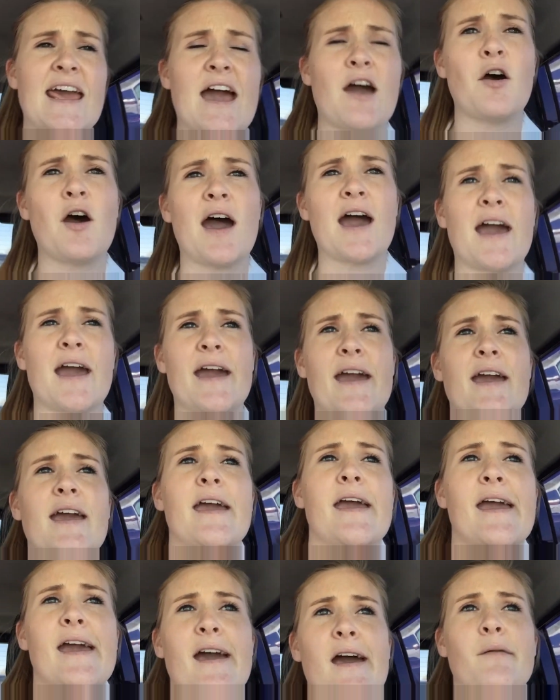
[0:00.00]
now I
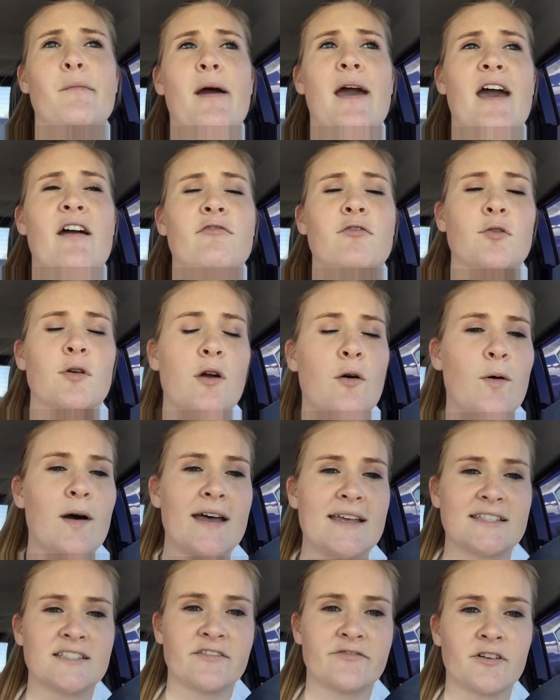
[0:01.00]
am, I have a
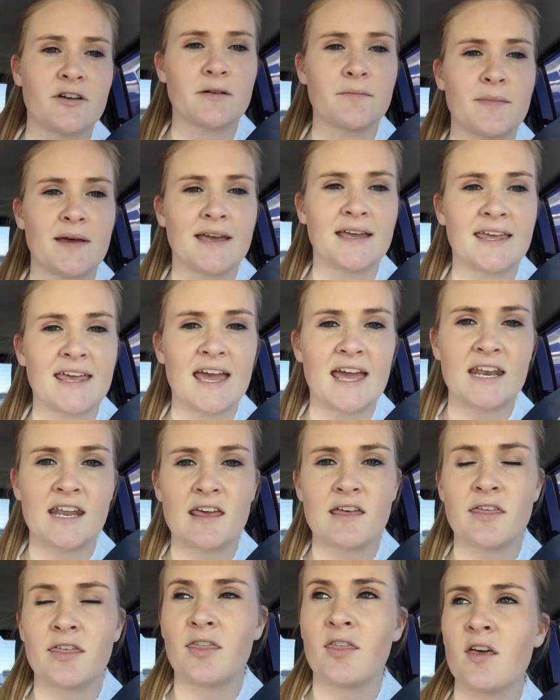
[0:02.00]
request from
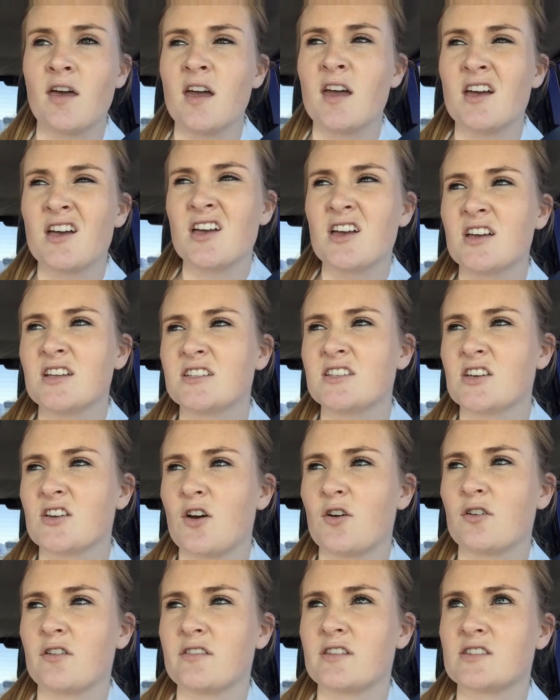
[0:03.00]
Kenneth to
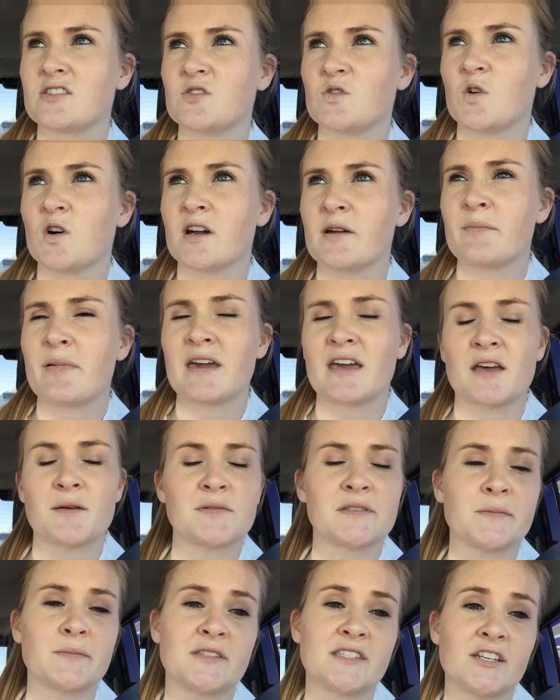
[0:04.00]
go to the store and pick up
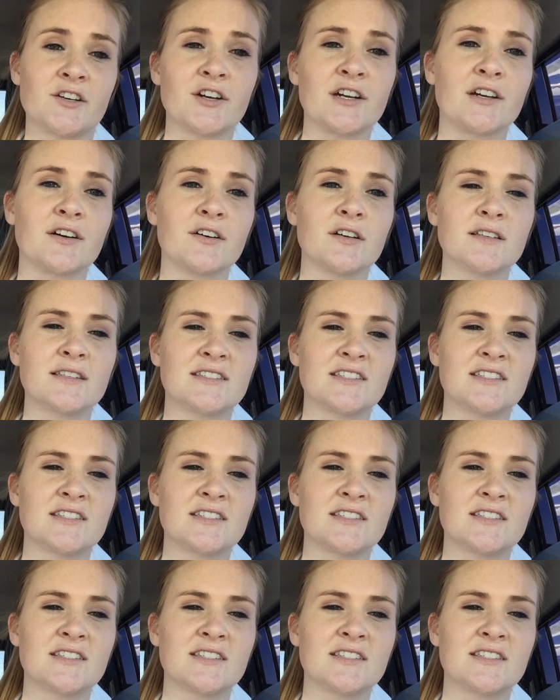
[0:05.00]
some cereal.